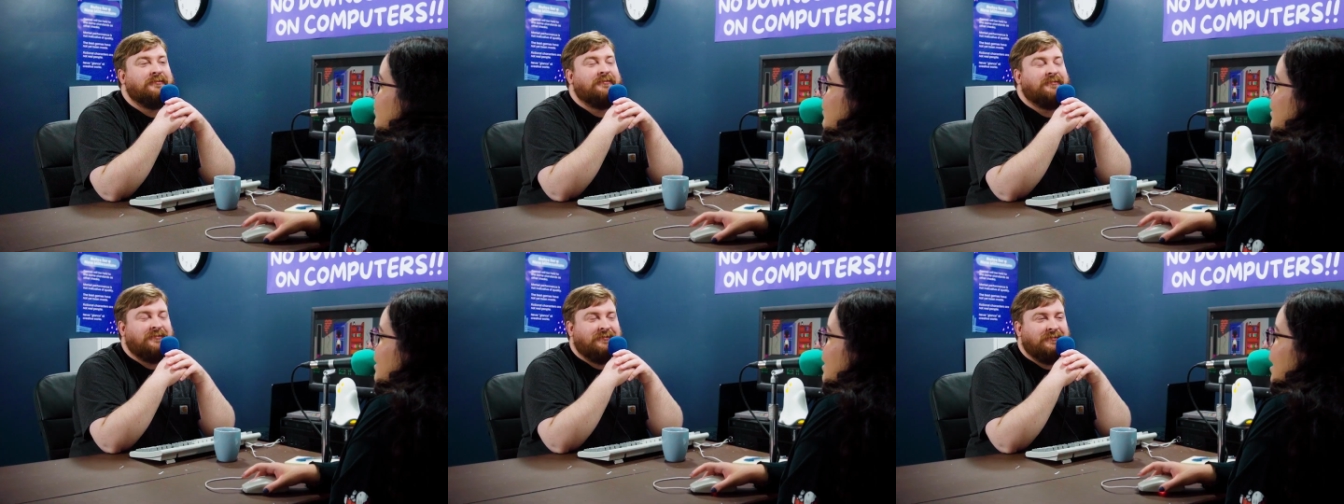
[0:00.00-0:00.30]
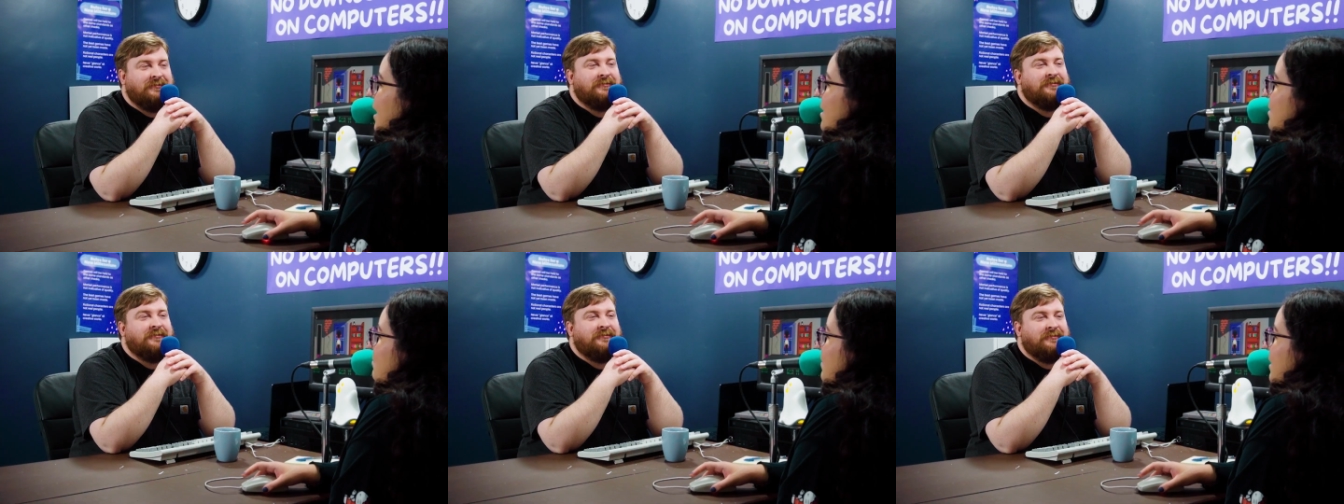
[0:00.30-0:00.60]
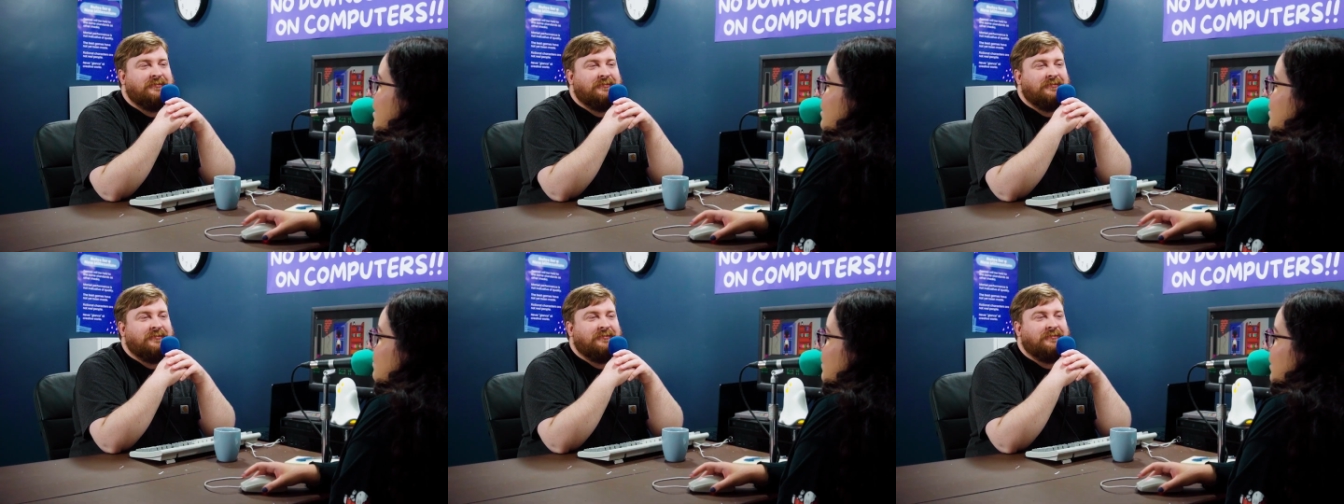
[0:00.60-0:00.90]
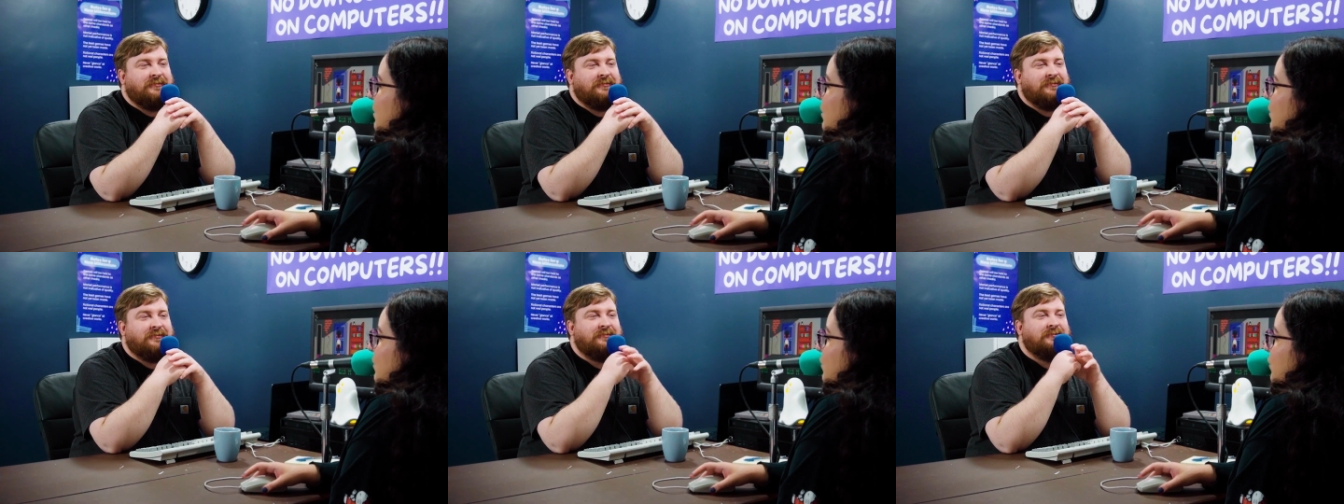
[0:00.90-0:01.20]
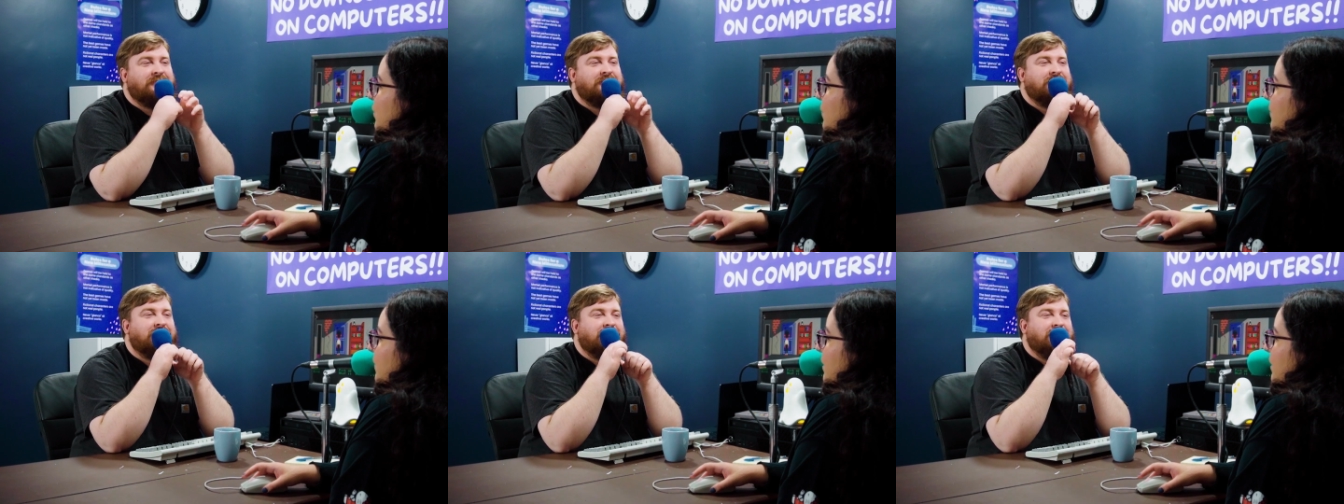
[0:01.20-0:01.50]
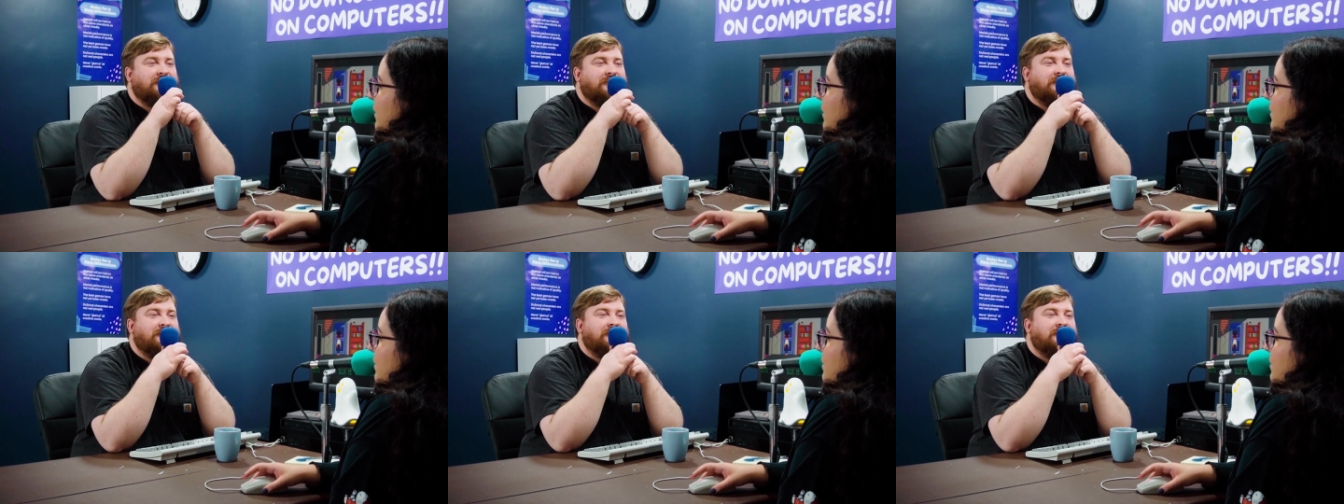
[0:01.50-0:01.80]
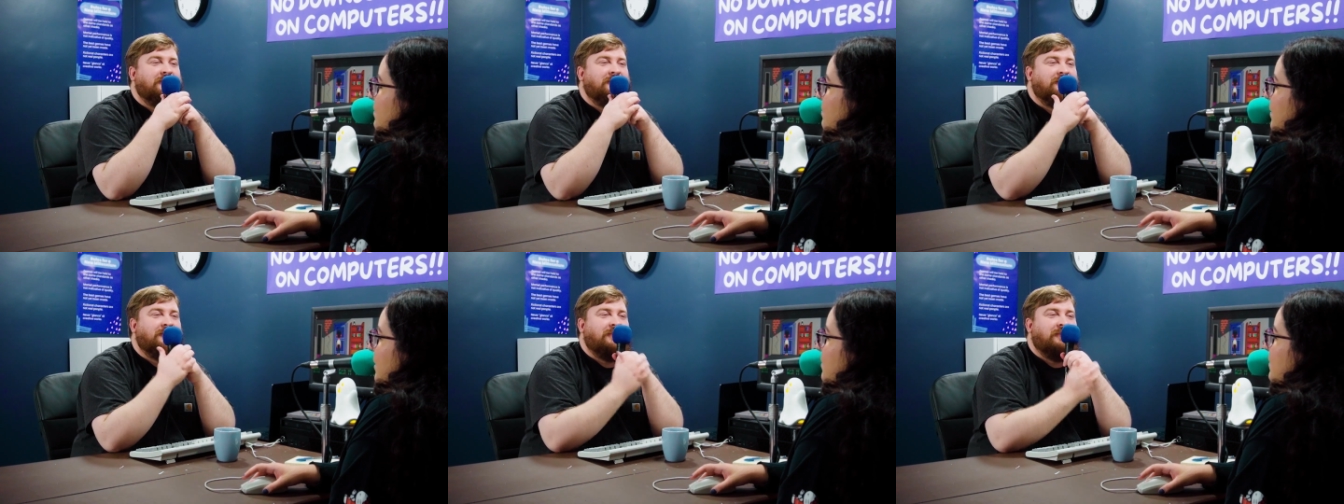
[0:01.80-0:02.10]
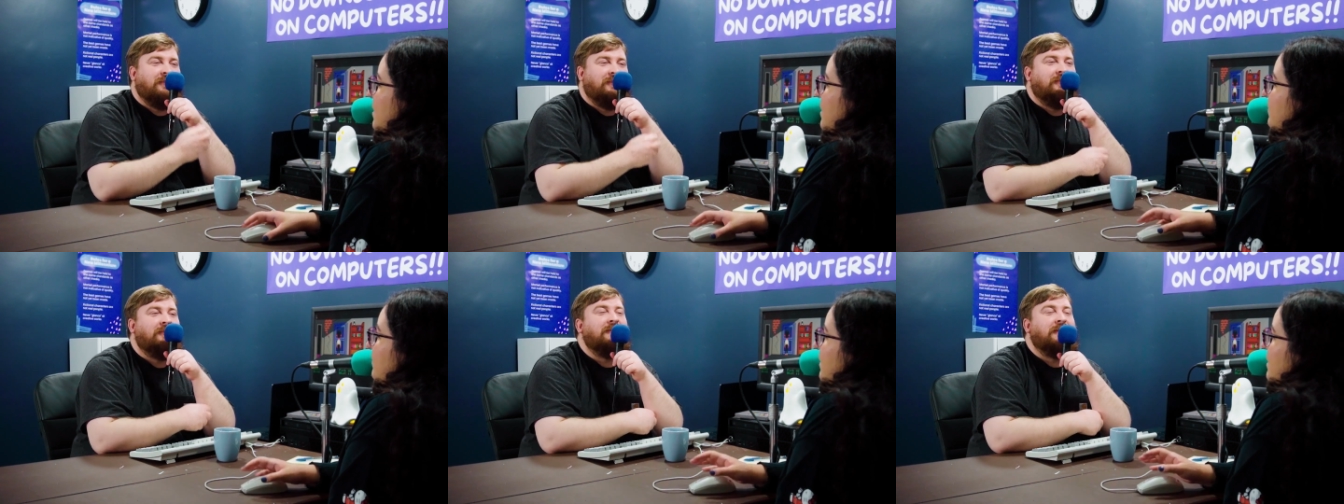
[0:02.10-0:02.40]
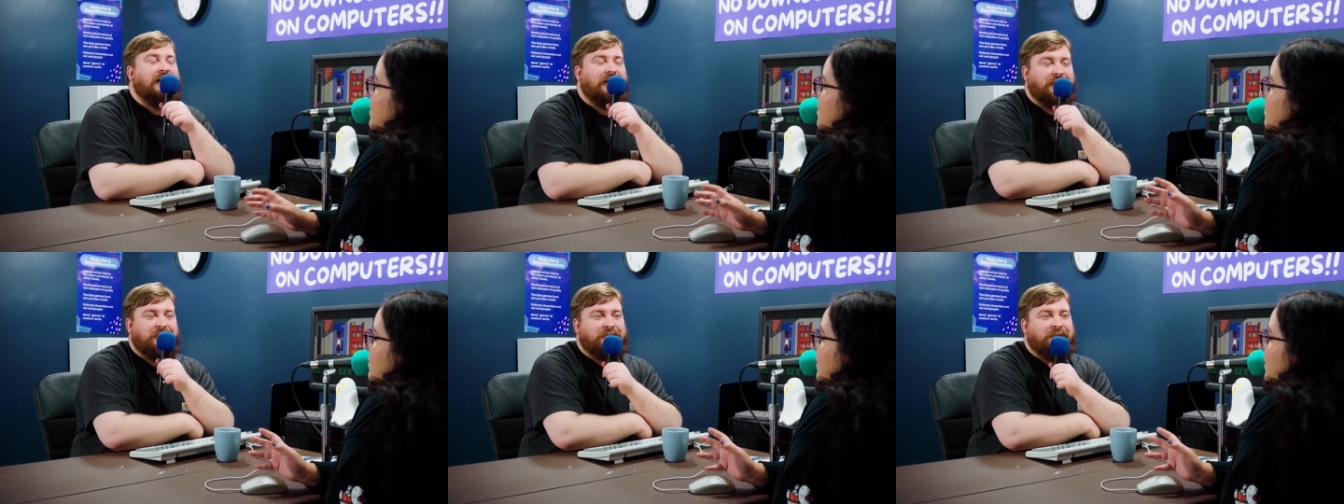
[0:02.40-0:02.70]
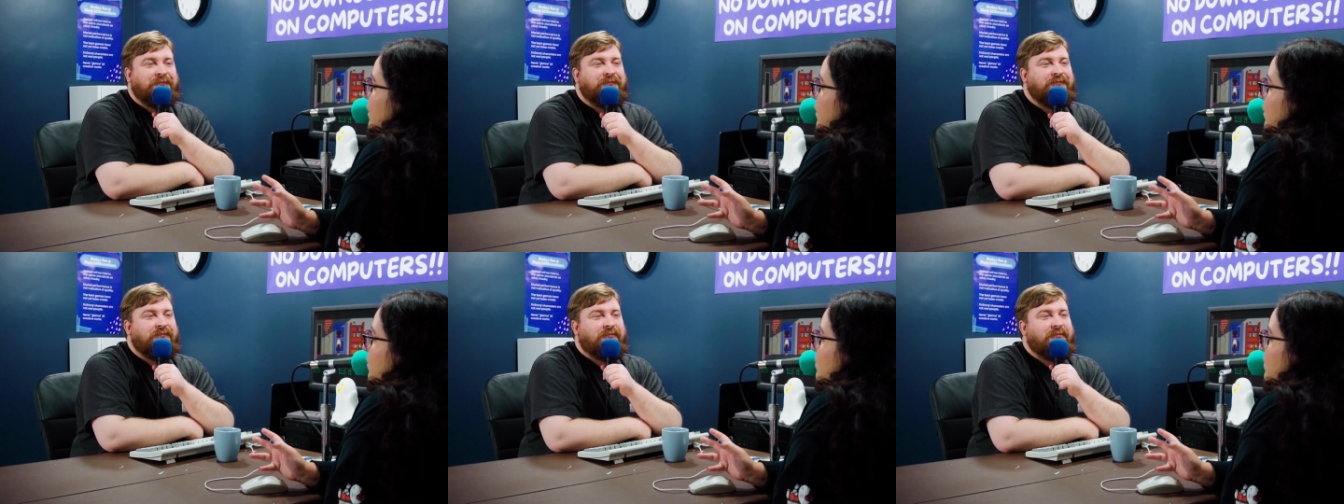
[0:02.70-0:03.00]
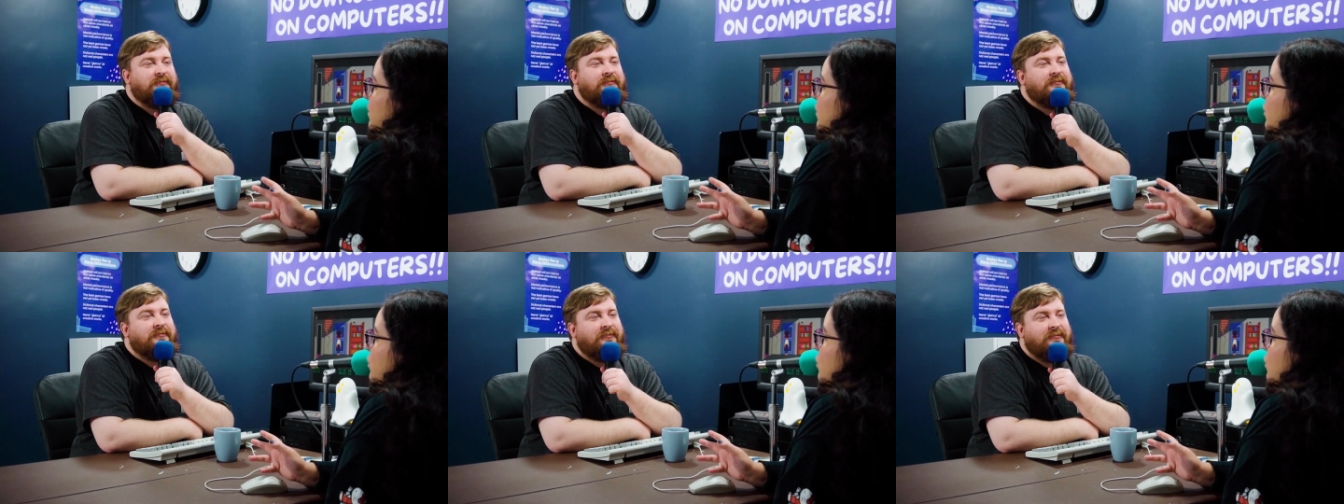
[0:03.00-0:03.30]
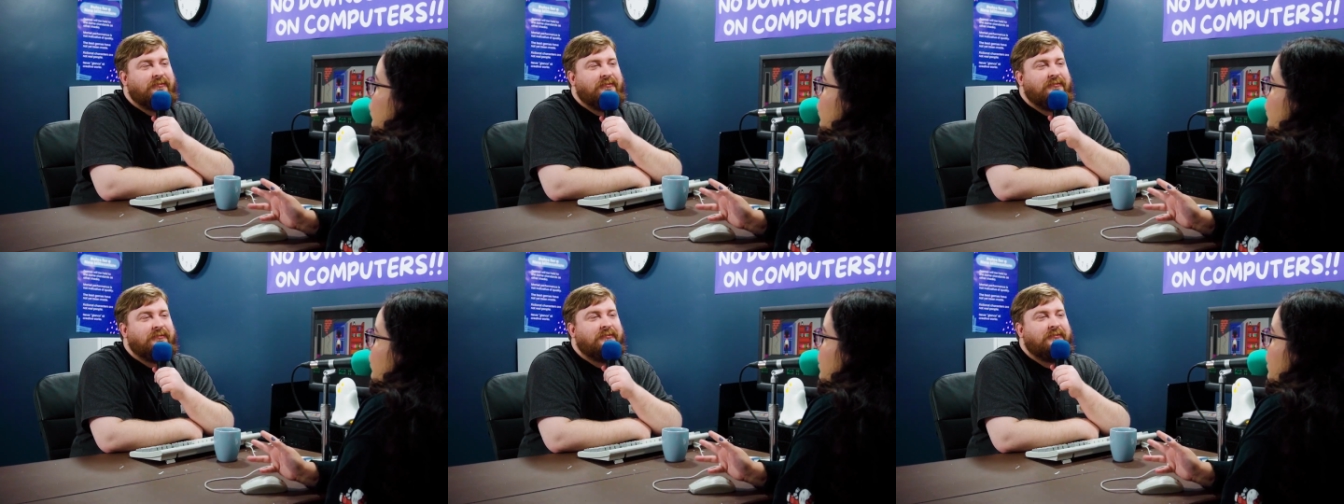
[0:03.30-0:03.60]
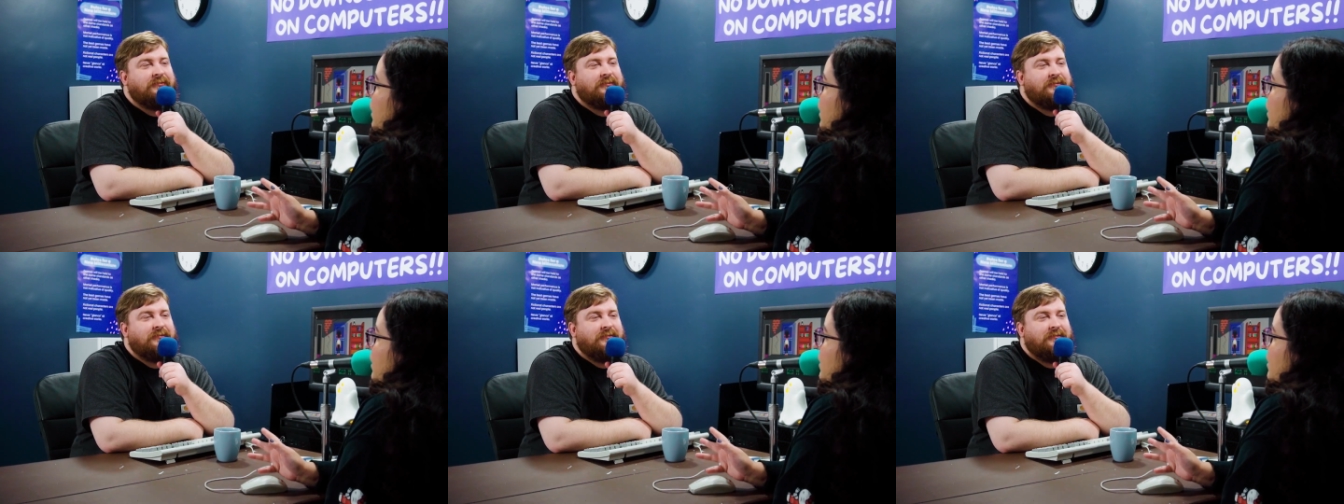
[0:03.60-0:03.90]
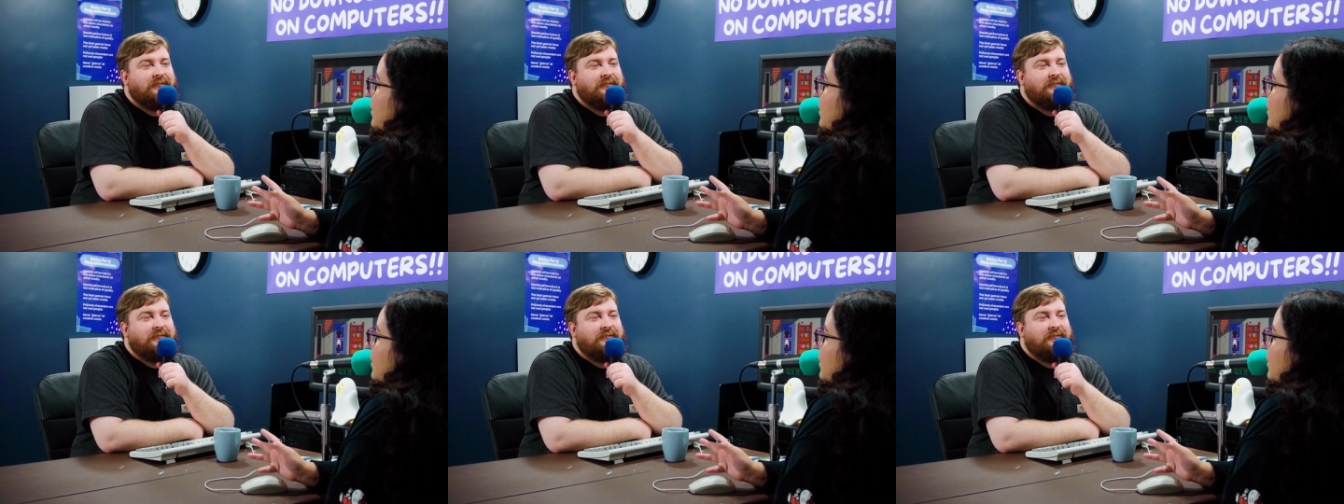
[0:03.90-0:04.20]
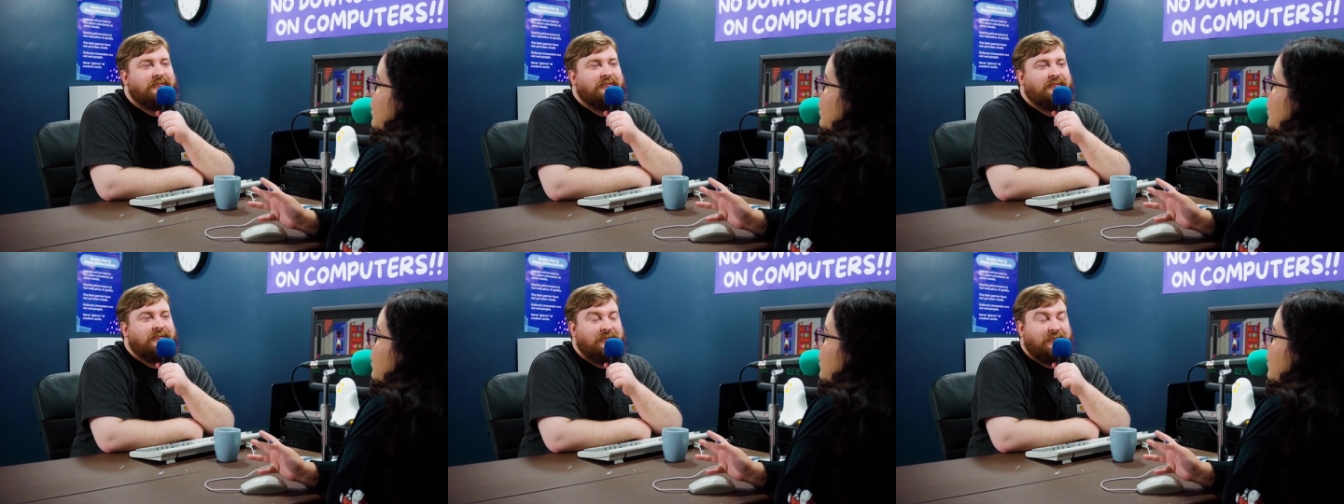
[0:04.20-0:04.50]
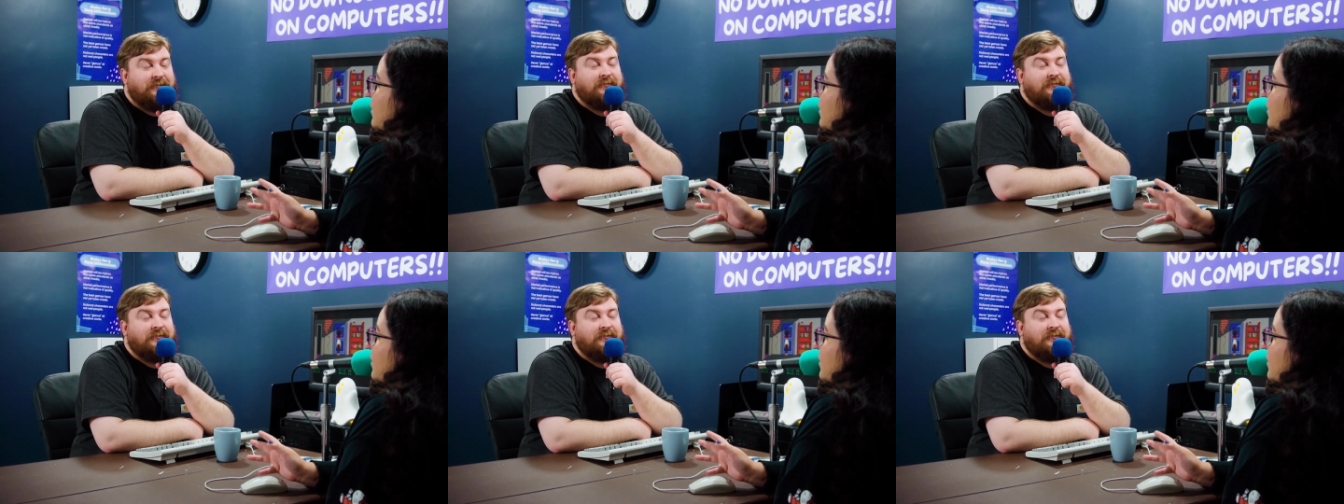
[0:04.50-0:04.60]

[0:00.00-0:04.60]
Yeah, it might hurt their feelings. But I mean, if that's something that you enjoy, I